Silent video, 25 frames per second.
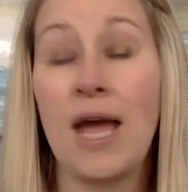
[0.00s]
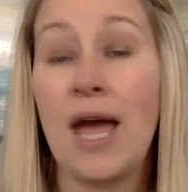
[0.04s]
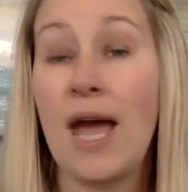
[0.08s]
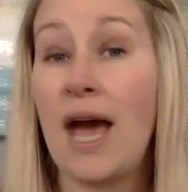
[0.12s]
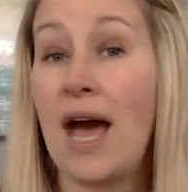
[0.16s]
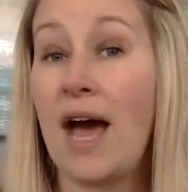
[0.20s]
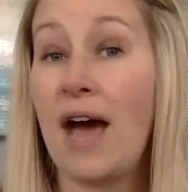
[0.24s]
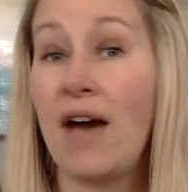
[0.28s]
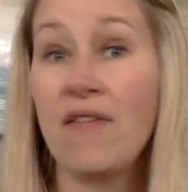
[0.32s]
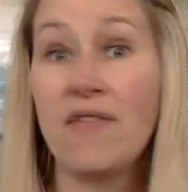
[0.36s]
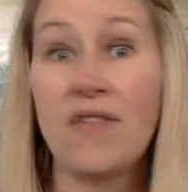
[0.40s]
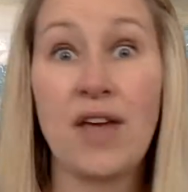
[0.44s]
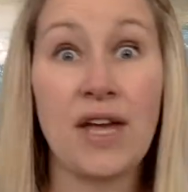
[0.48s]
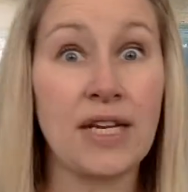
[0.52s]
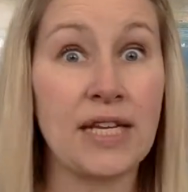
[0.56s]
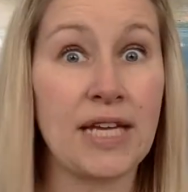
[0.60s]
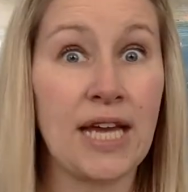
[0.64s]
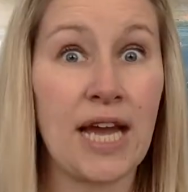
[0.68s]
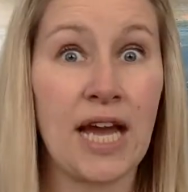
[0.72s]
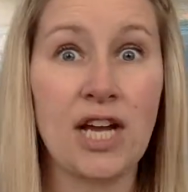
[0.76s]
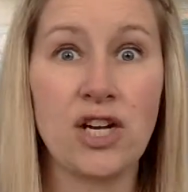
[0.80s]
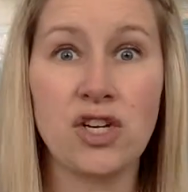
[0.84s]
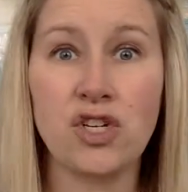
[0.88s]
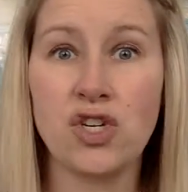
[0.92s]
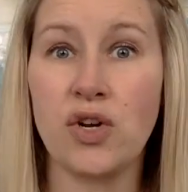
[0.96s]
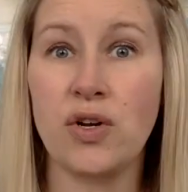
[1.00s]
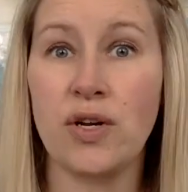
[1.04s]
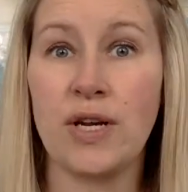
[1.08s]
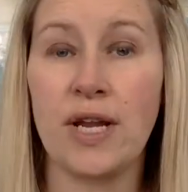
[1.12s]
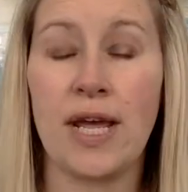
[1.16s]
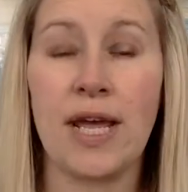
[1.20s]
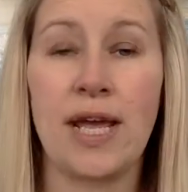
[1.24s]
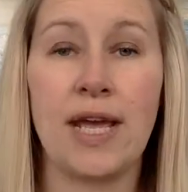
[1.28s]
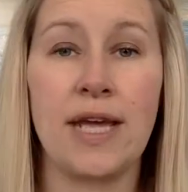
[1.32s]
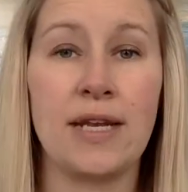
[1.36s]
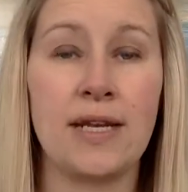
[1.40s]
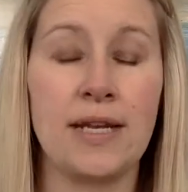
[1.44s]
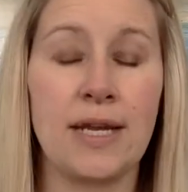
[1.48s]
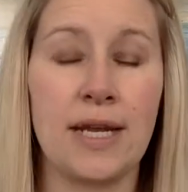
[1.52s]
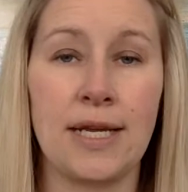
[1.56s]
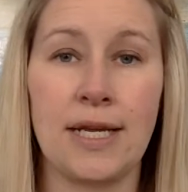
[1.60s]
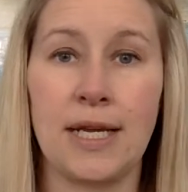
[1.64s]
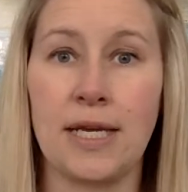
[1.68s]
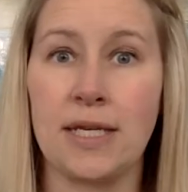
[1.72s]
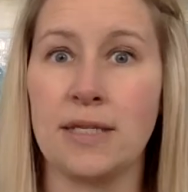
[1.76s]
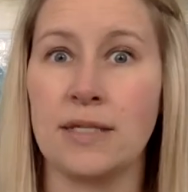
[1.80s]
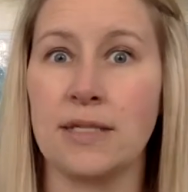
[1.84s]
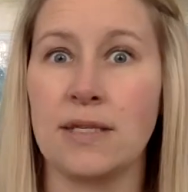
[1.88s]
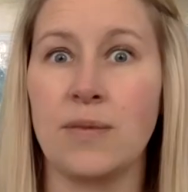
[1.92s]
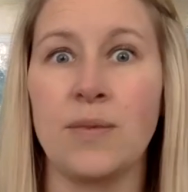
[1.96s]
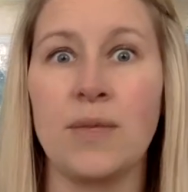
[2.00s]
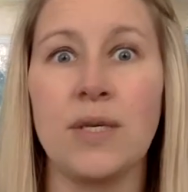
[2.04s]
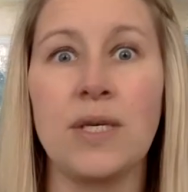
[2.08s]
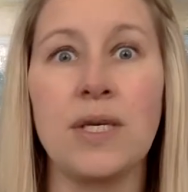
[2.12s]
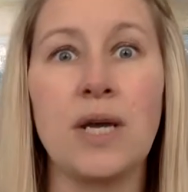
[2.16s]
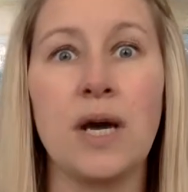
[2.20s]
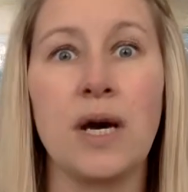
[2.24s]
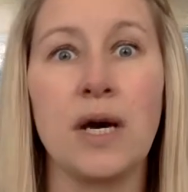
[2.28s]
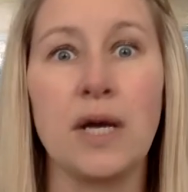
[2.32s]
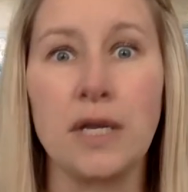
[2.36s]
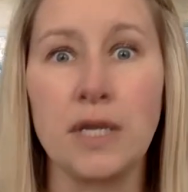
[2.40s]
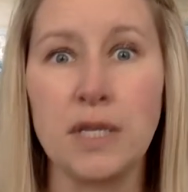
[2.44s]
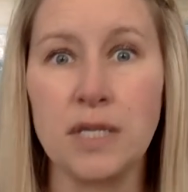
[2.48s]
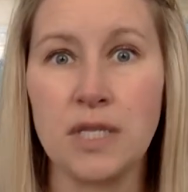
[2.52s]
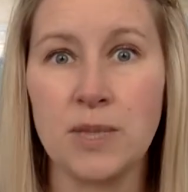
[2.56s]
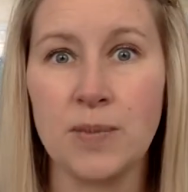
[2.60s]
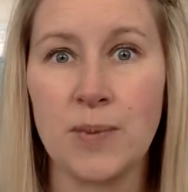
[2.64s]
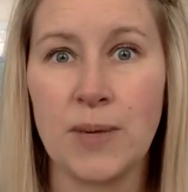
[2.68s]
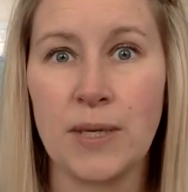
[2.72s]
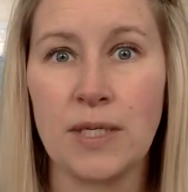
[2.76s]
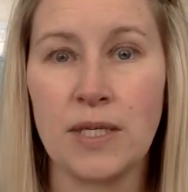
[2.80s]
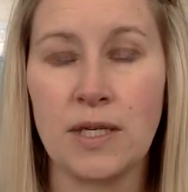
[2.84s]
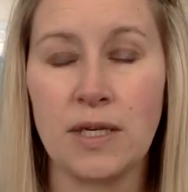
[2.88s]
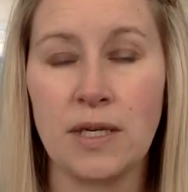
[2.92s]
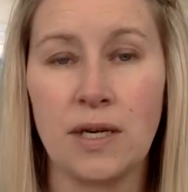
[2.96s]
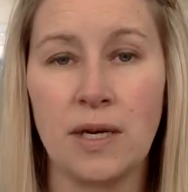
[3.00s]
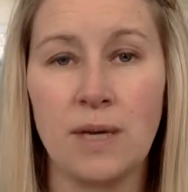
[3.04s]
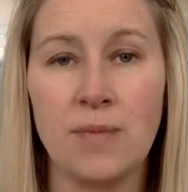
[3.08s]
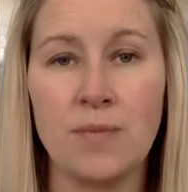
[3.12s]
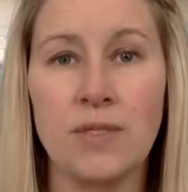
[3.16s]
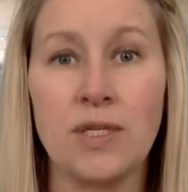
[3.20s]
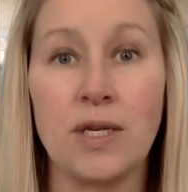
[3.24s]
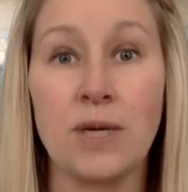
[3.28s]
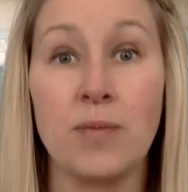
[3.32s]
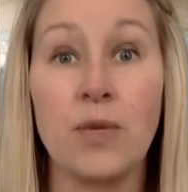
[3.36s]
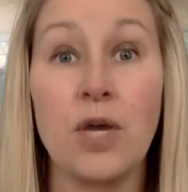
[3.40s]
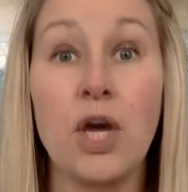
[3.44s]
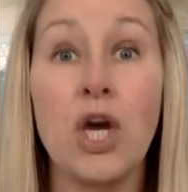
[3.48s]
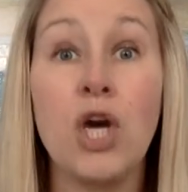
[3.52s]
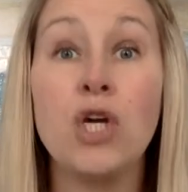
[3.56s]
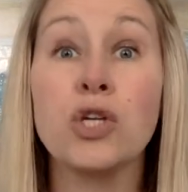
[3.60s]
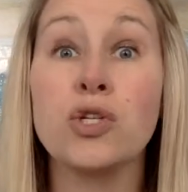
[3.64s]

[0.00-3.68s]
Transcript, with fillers: Have that cash on hand in case something unexpected comes up